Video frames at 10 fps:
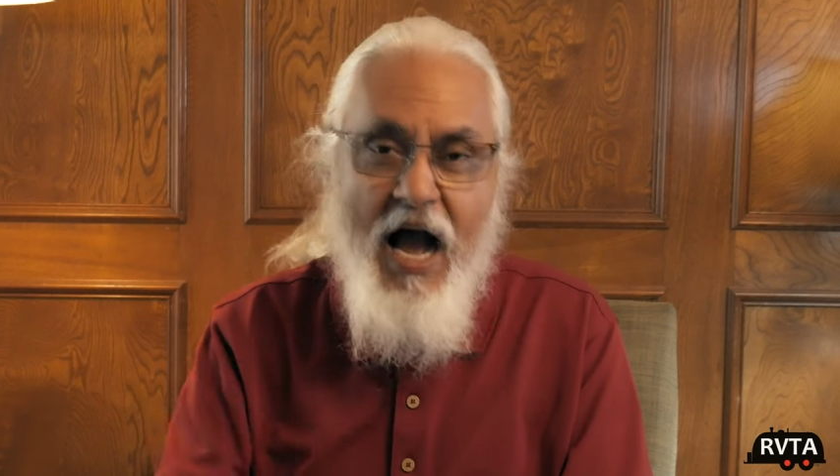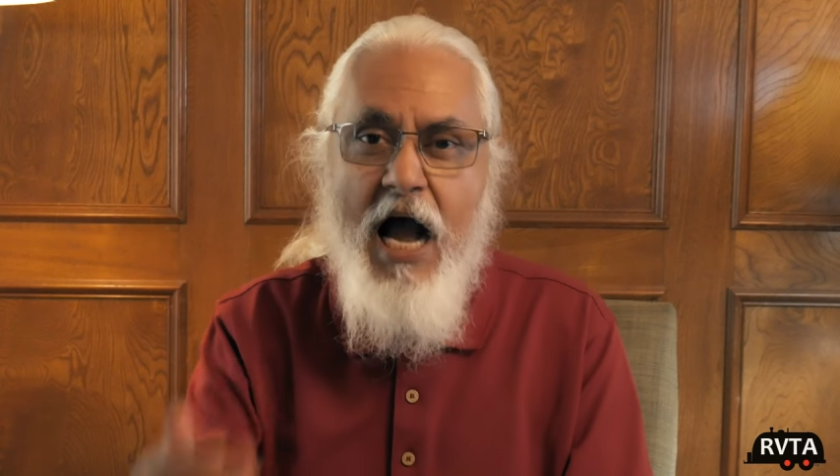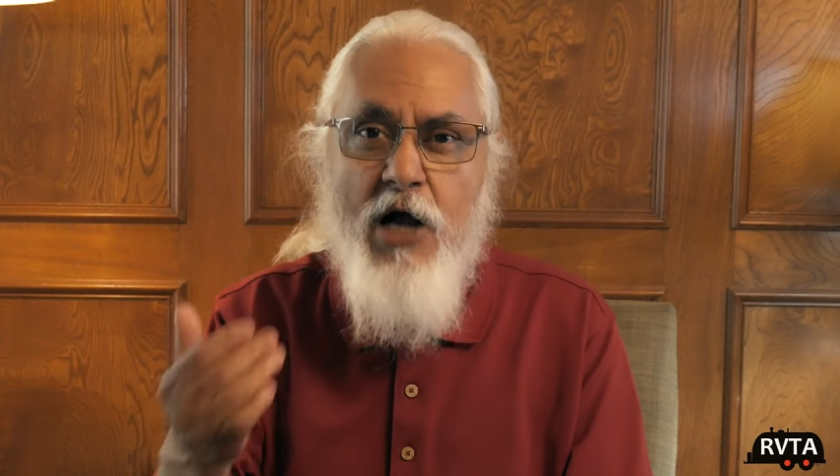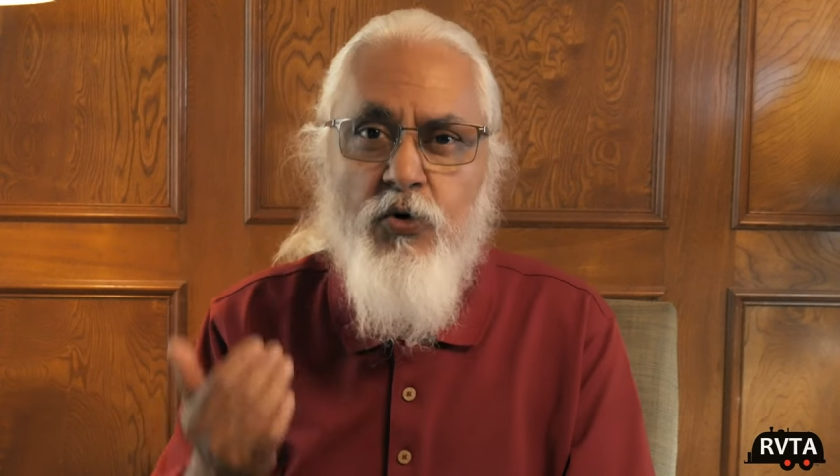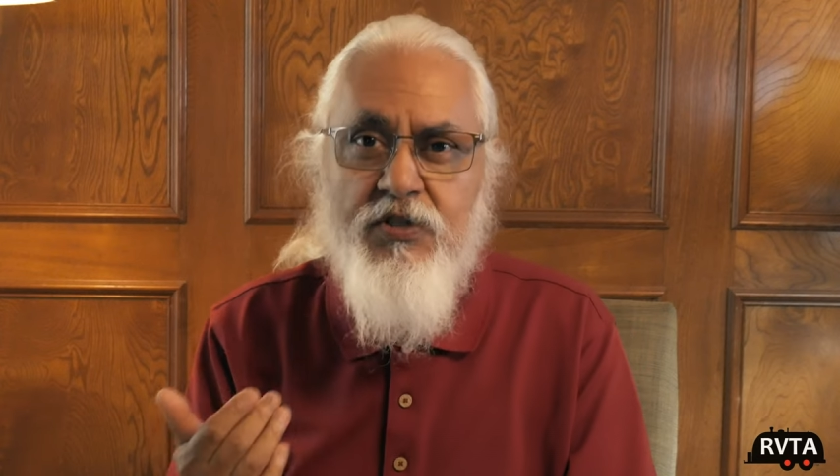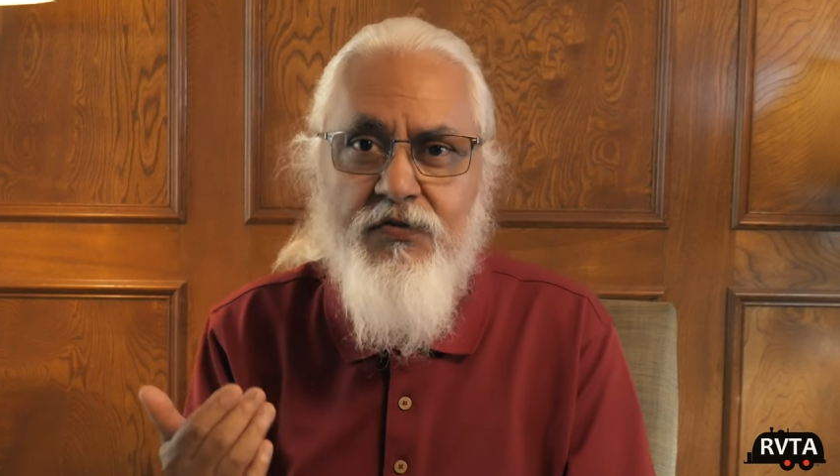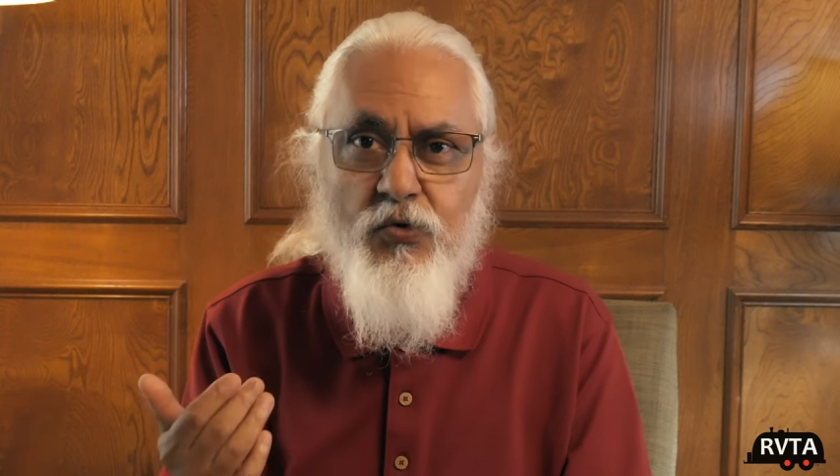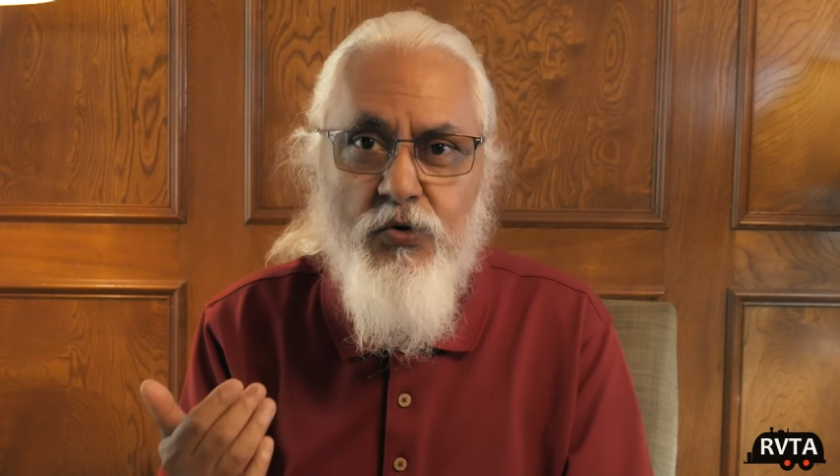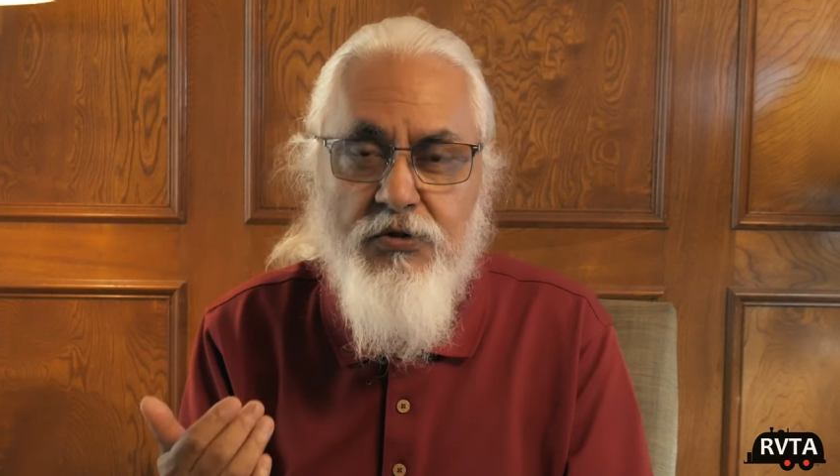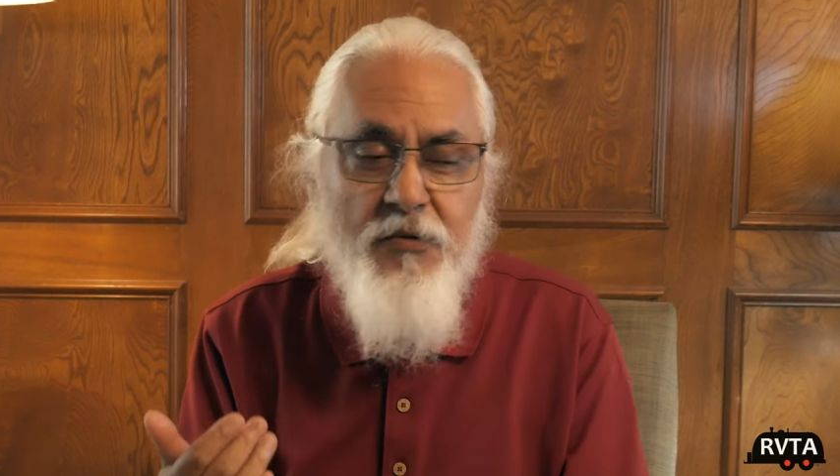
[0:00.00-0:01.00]
I was
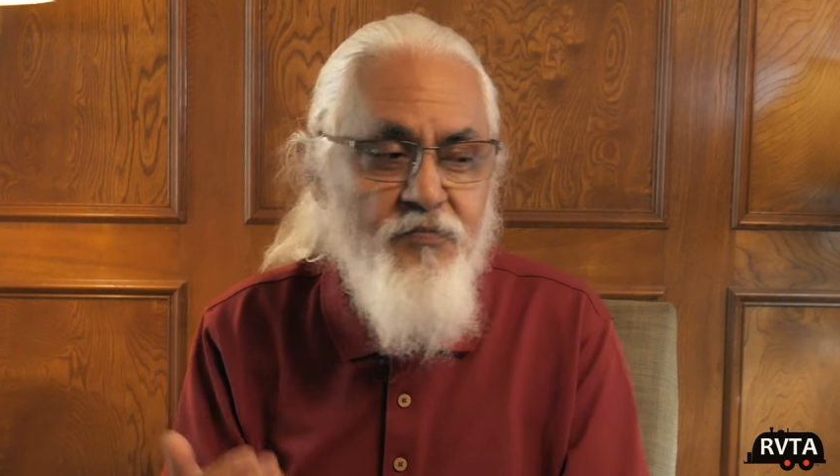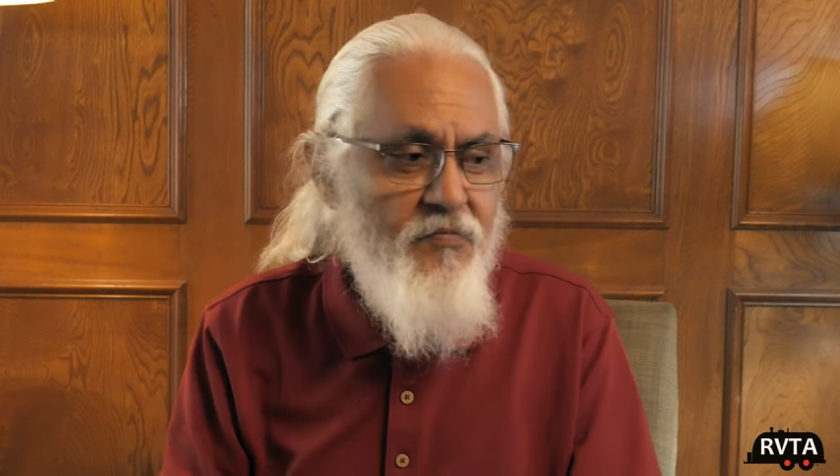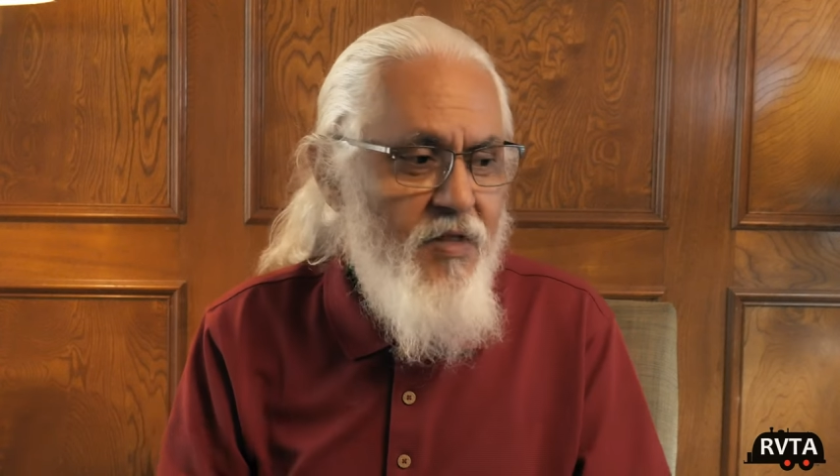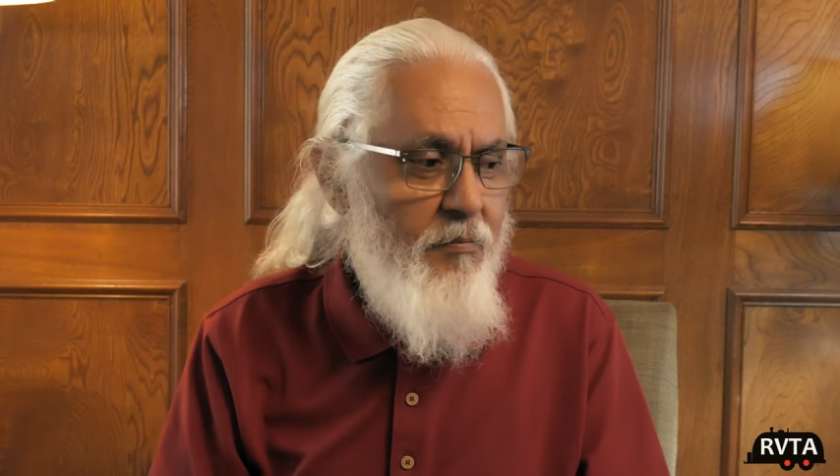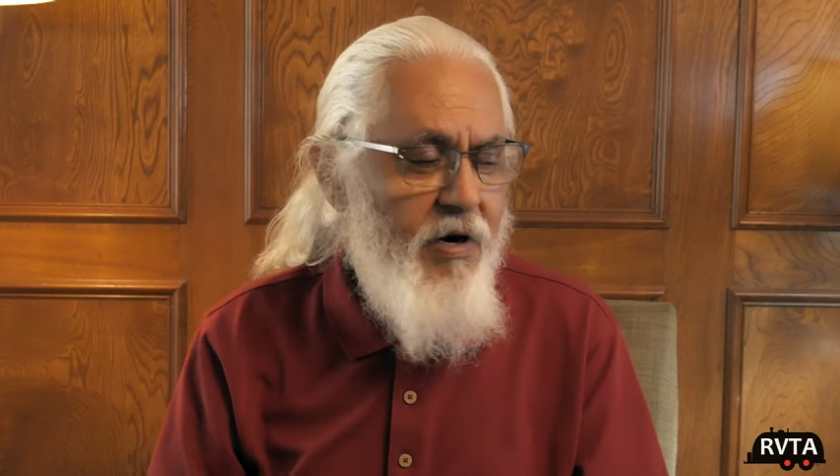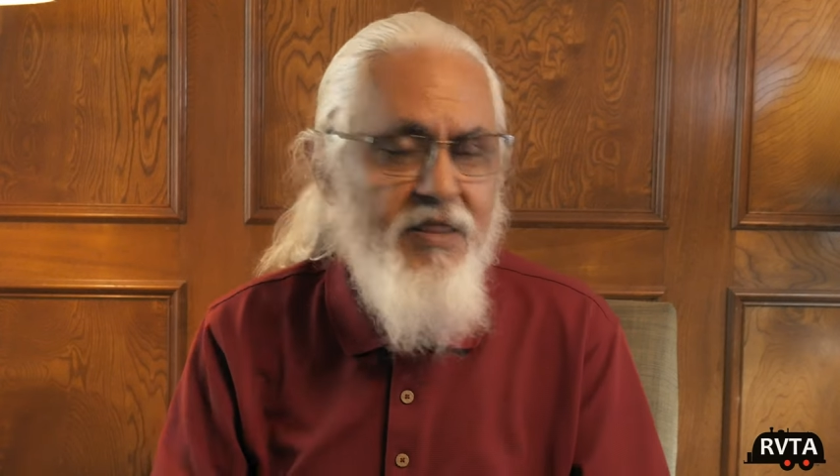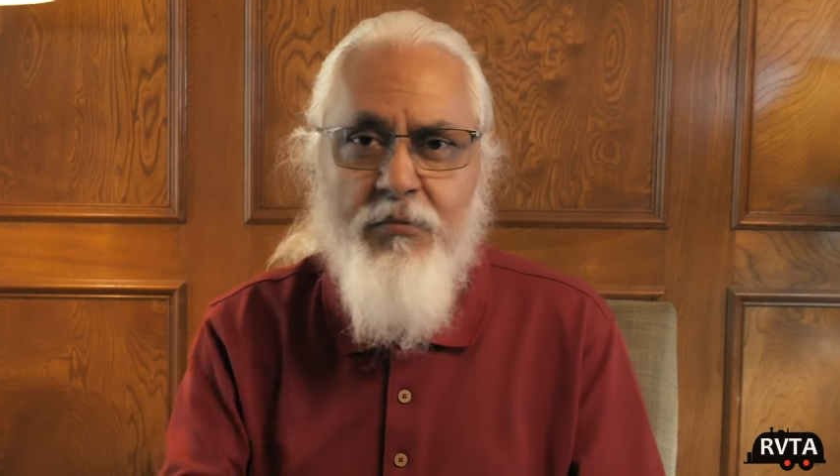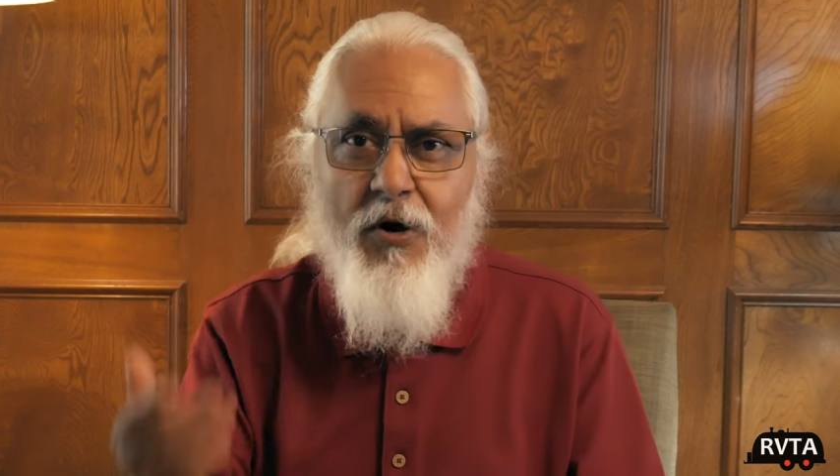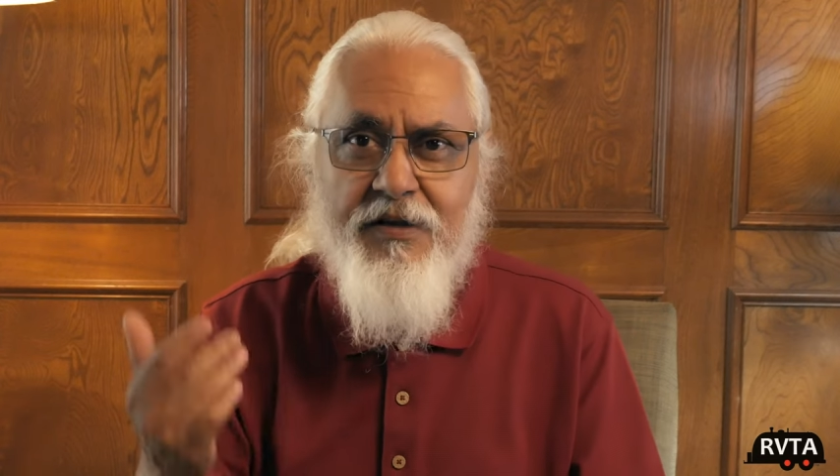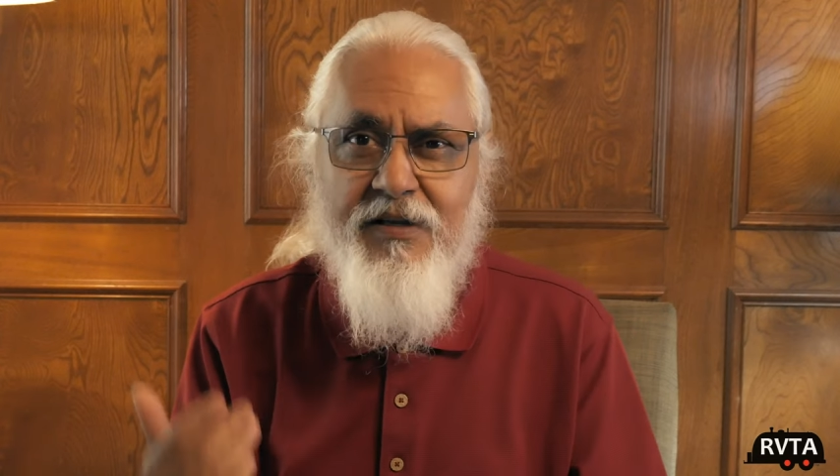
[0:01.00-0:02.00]
fooled by the
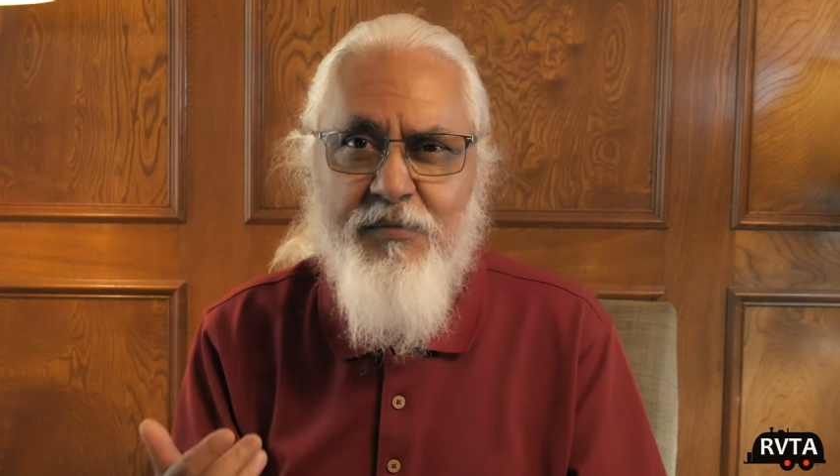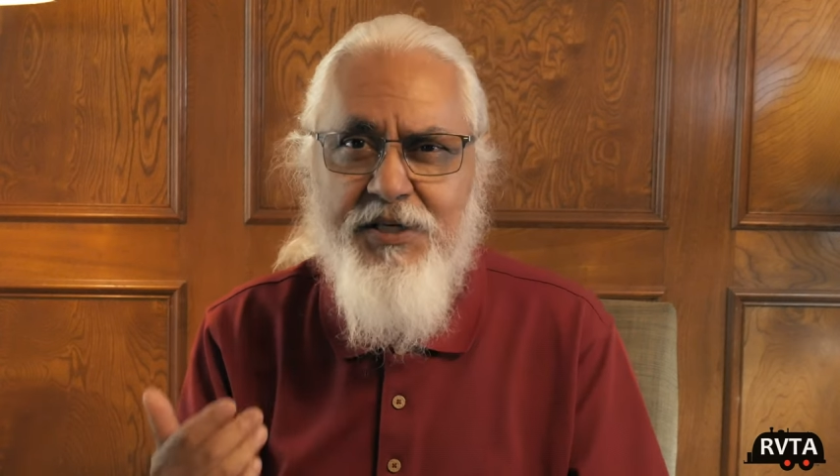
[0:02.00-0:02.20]
marketing